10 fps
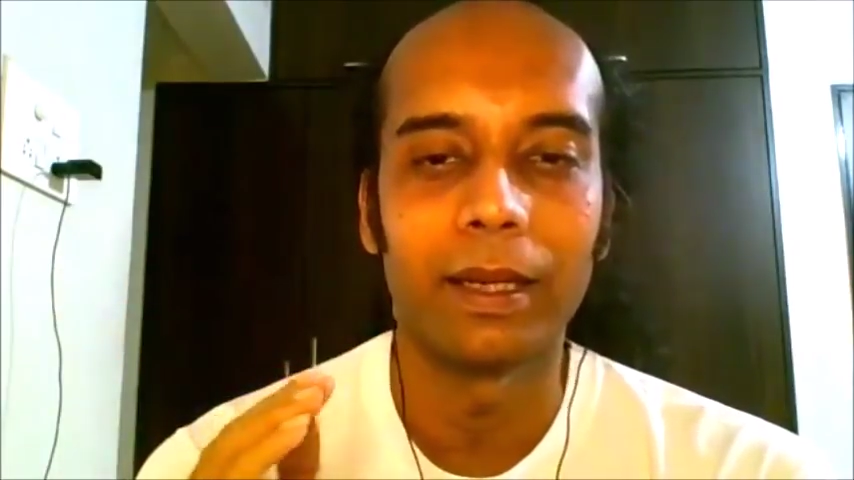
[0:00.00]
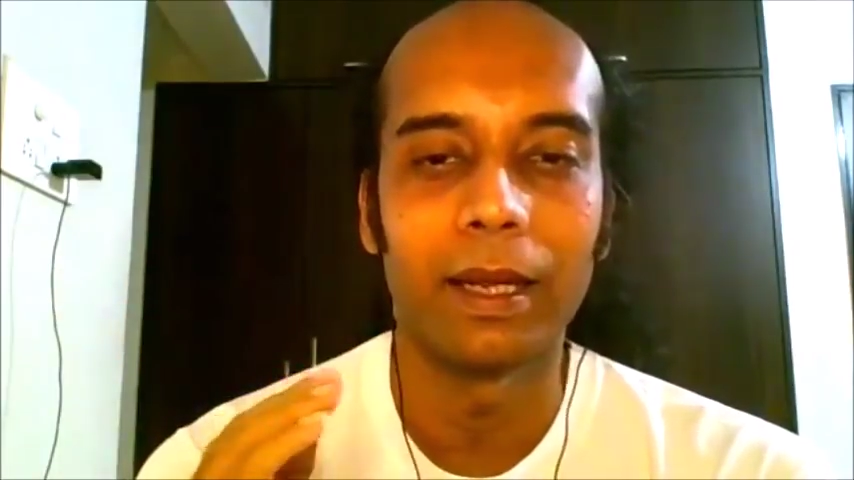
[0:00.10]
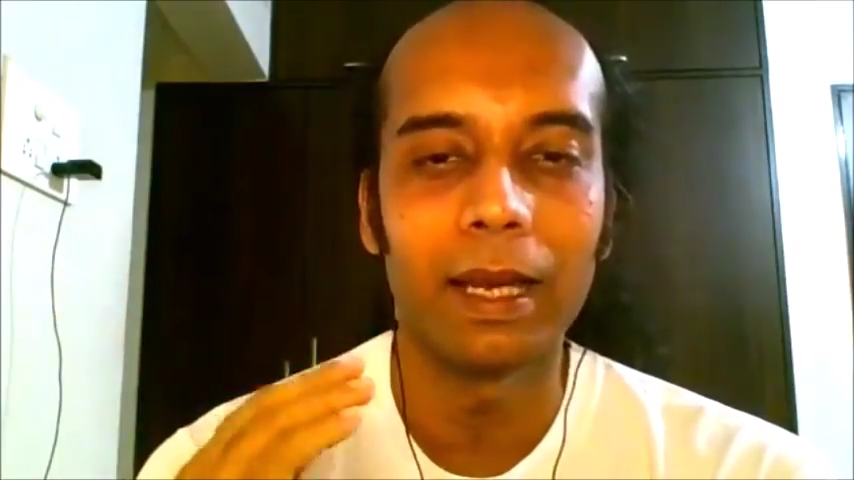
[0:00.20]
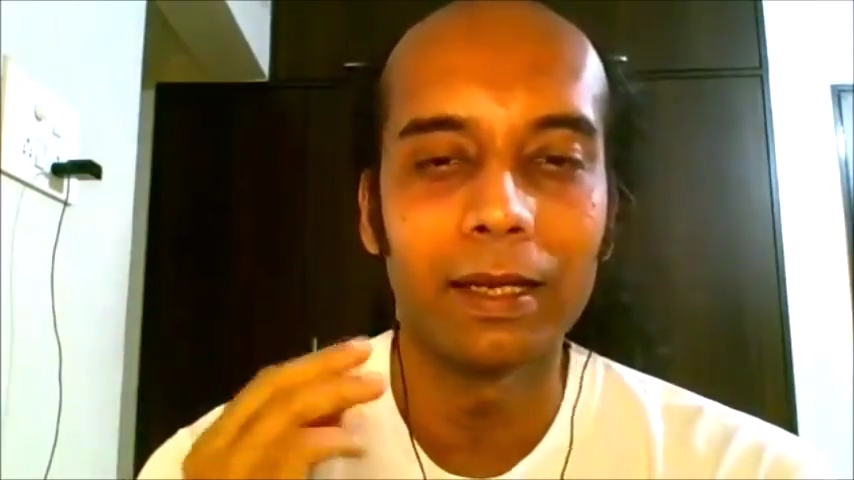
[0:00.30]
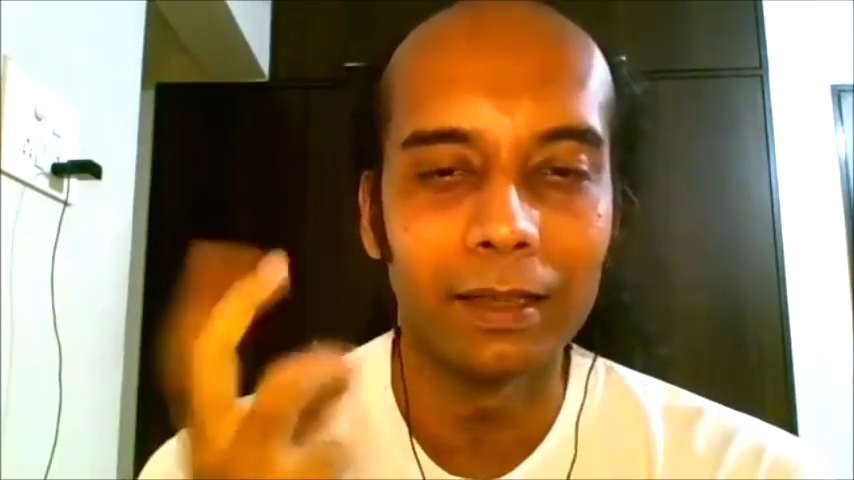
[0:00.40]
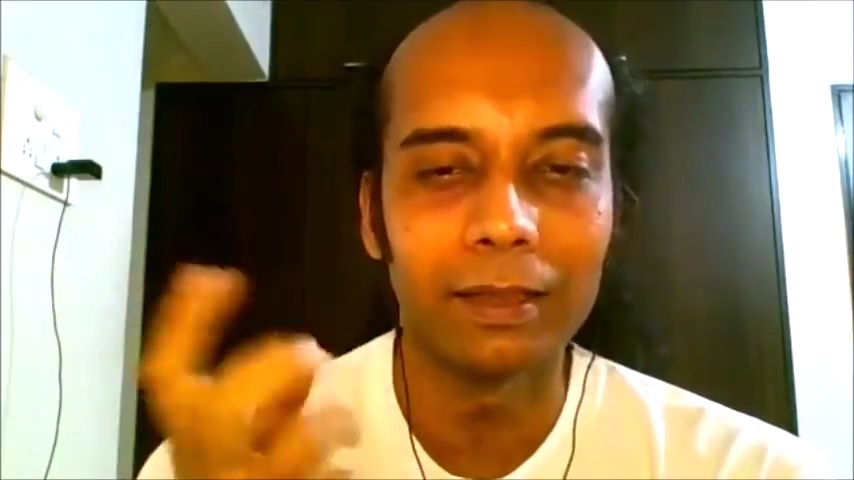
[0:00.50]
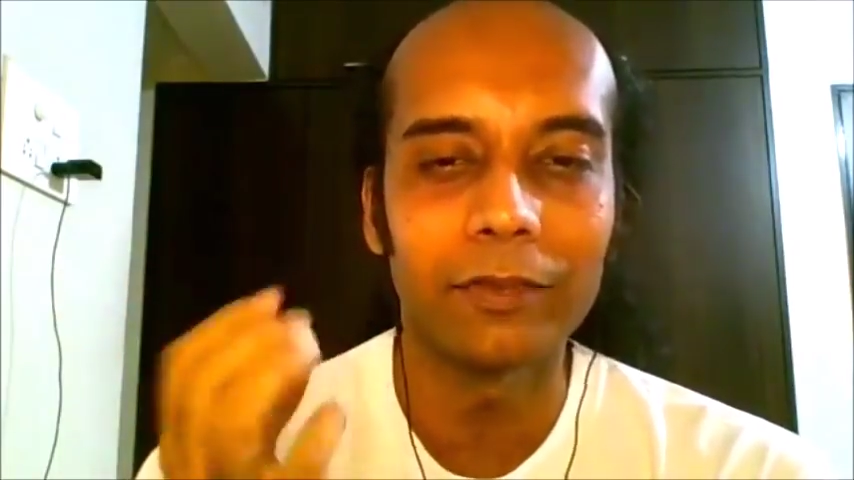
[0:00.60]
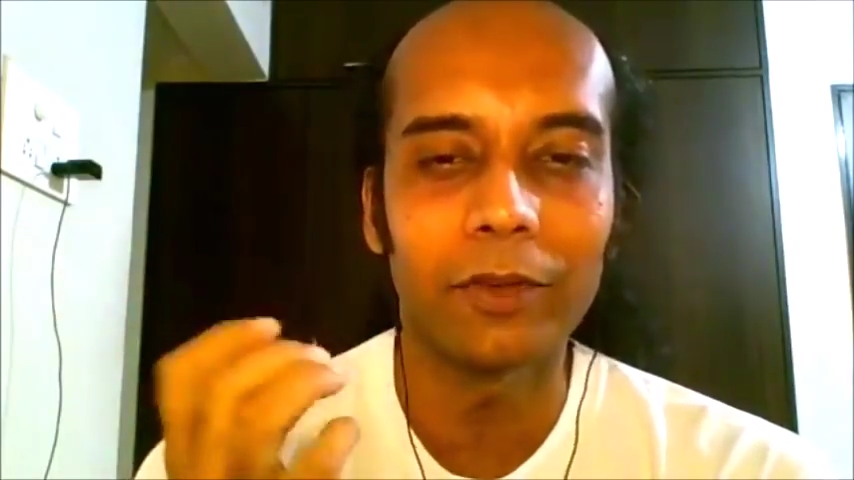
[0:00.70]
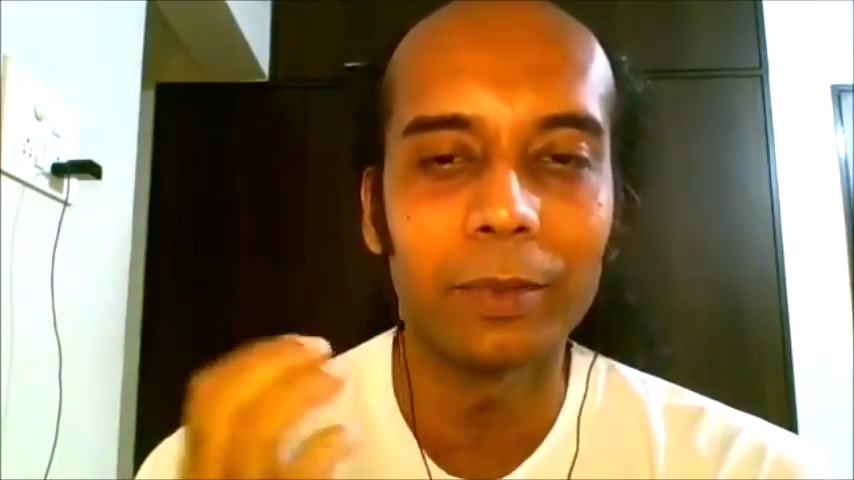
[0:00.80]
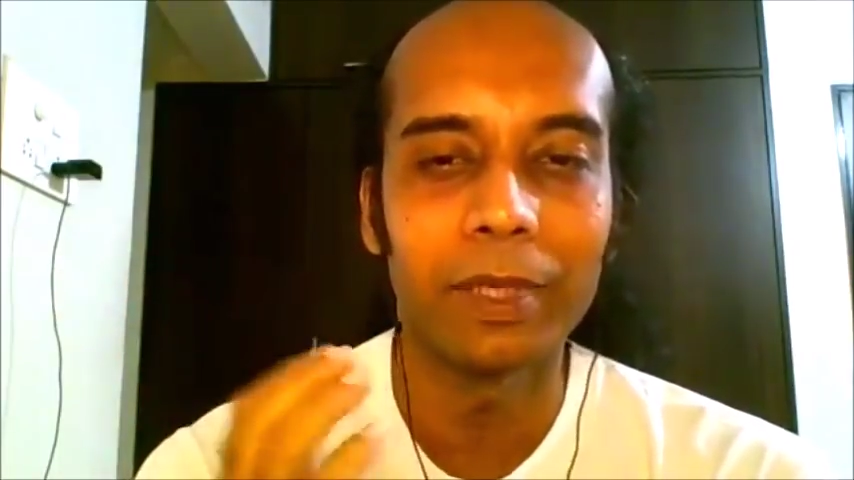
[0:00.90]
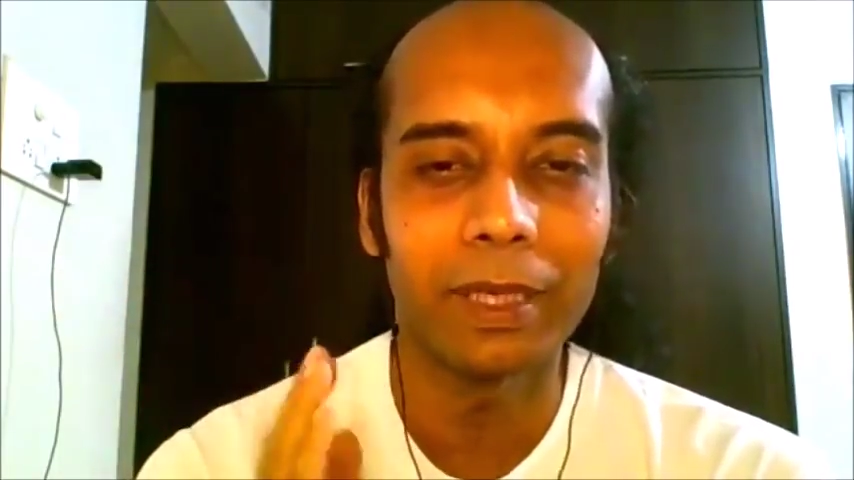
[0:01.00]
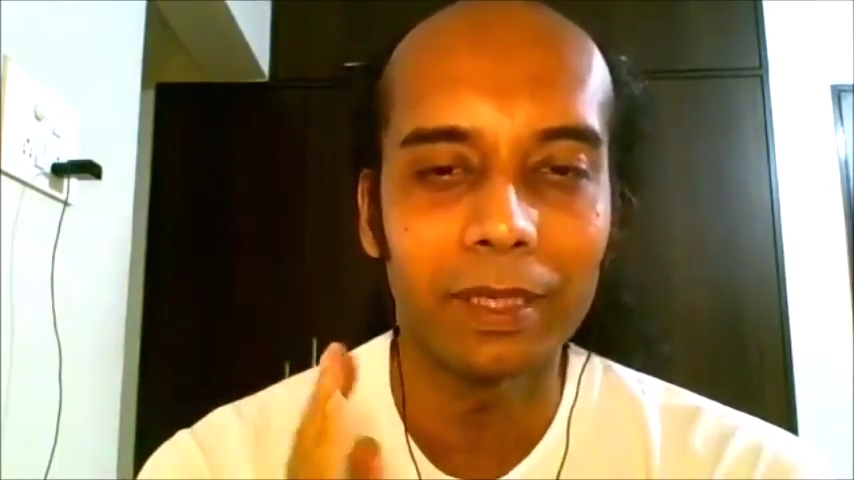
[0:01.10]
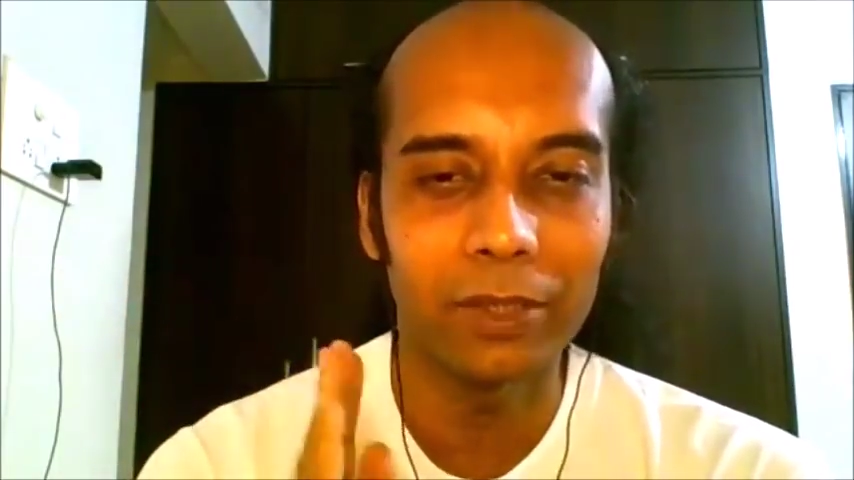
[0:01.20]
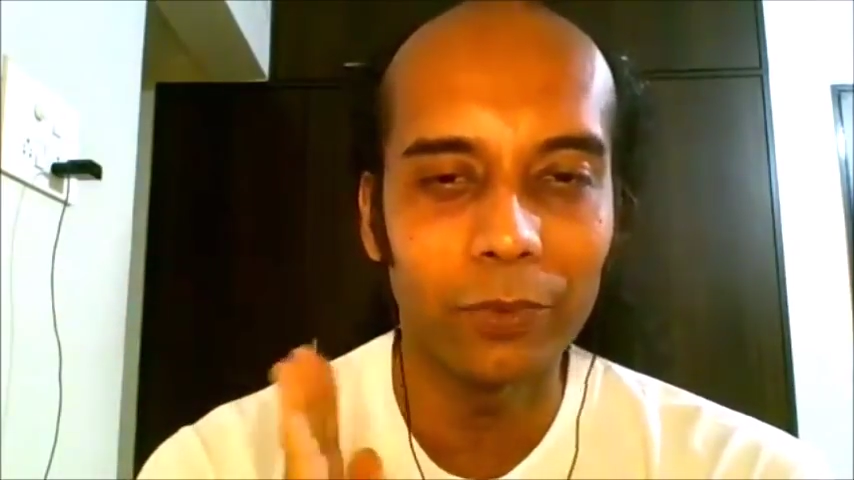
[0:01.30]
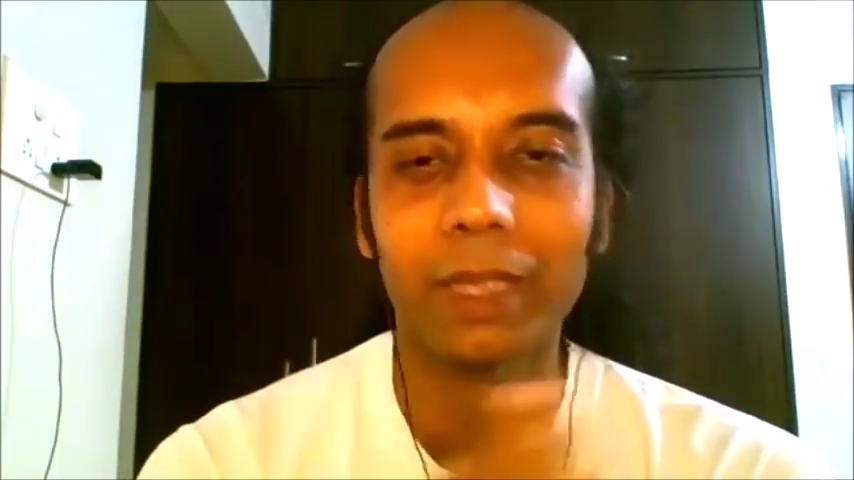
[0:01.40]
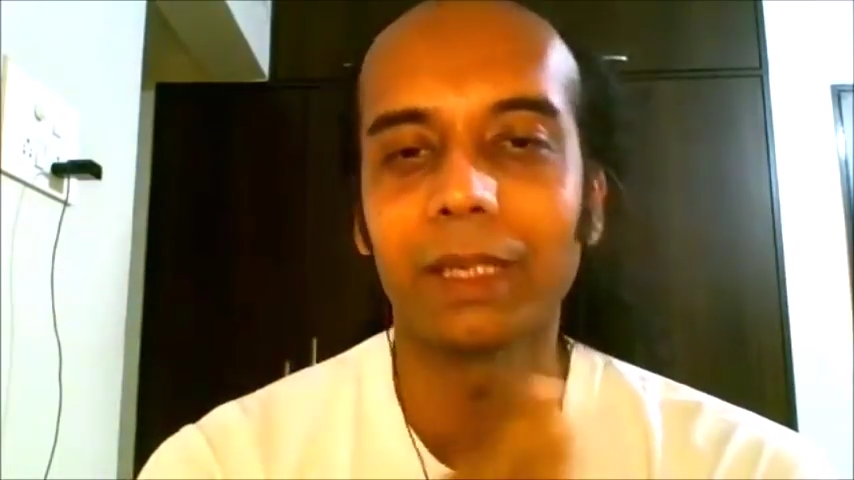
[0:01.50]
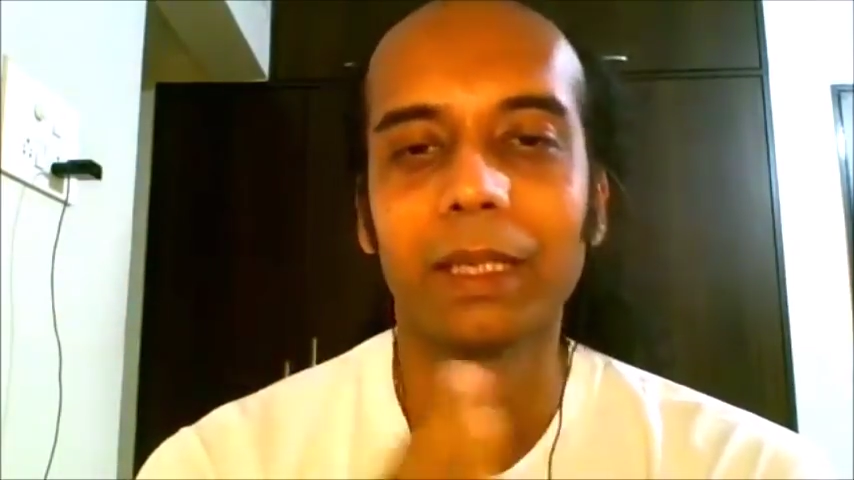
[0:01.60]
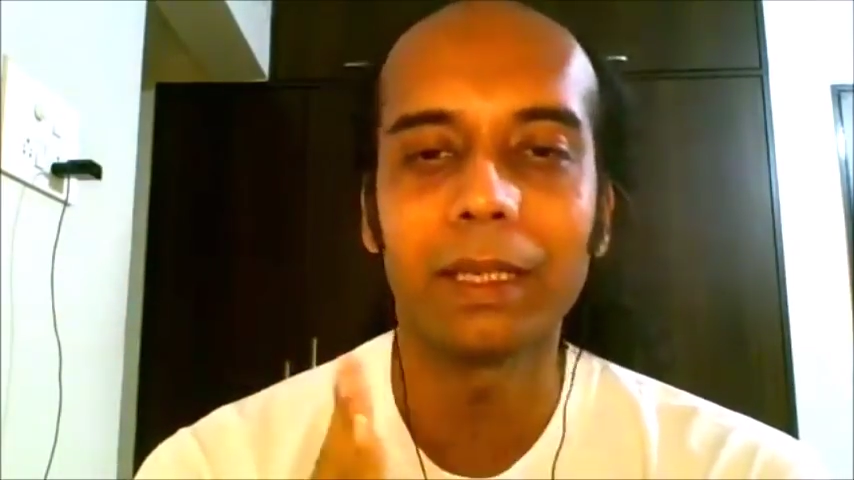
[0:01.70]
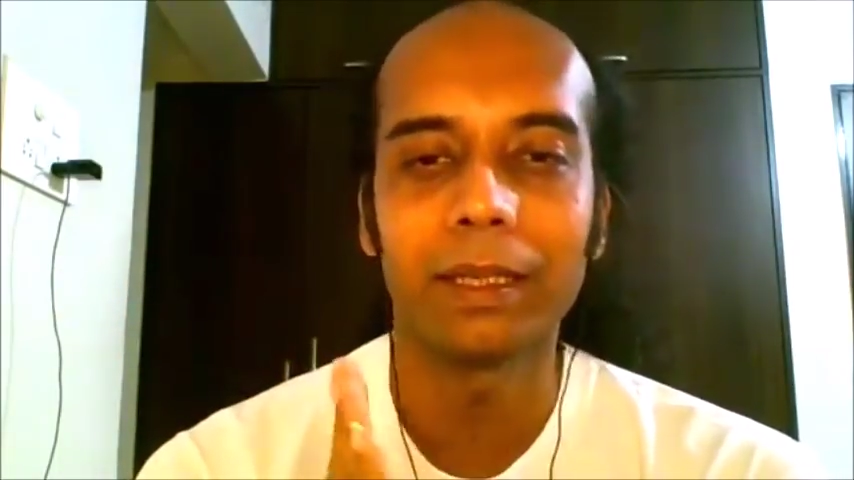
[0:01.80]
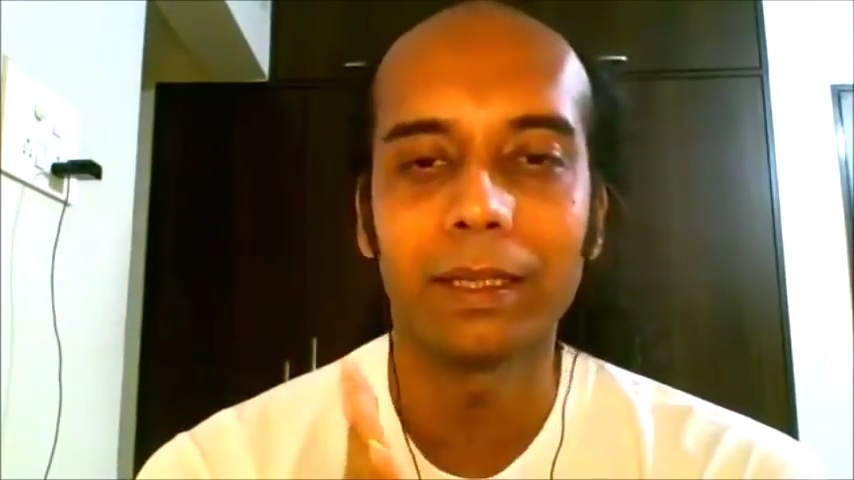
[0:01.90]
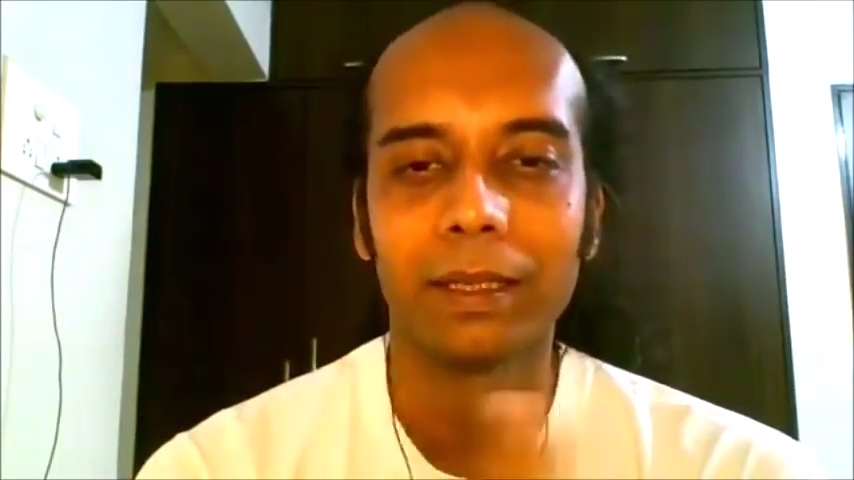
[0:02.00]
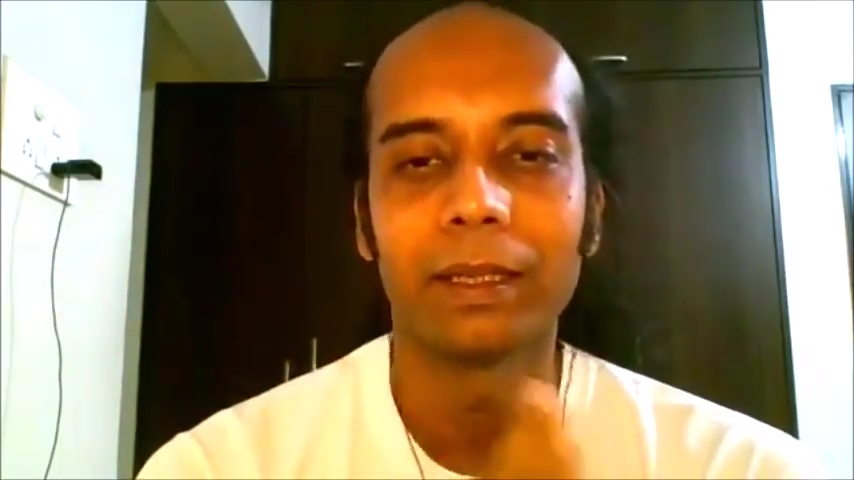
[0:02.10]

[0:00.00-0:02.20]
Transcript: and learn from it and quickly